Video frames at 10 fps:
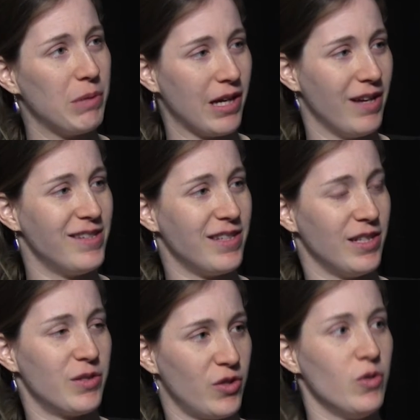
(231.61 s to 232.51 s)
because
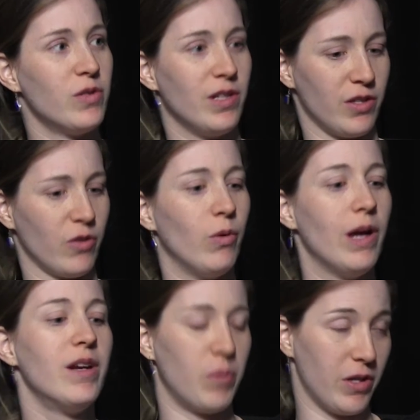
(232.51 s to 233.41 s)
it's choosing to
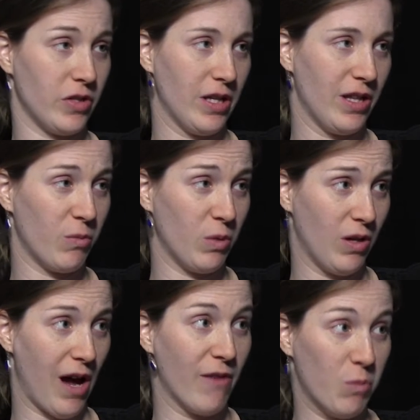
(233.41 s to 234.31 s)
create a person that
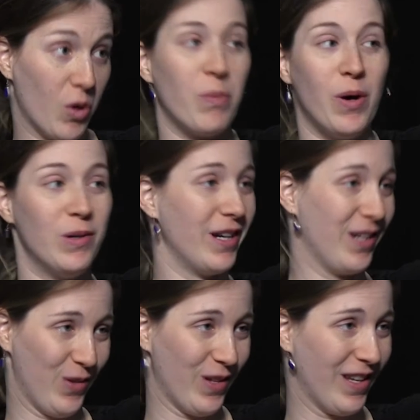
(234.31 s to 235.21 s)
will have more pull on
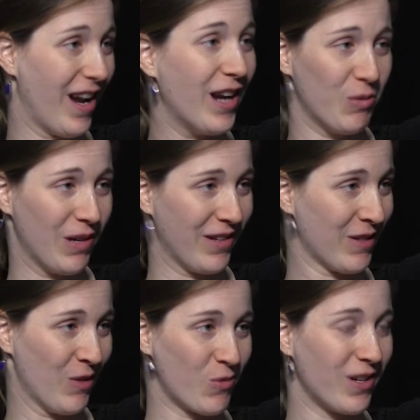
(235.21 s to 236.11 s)
you than anyone
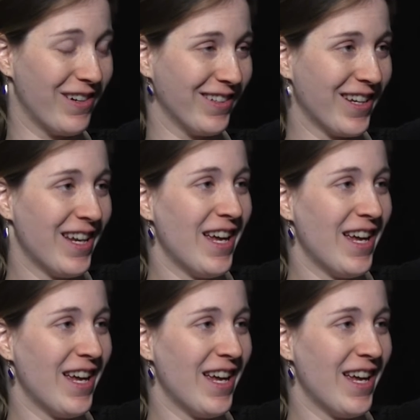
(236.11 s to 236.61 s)
else in the world.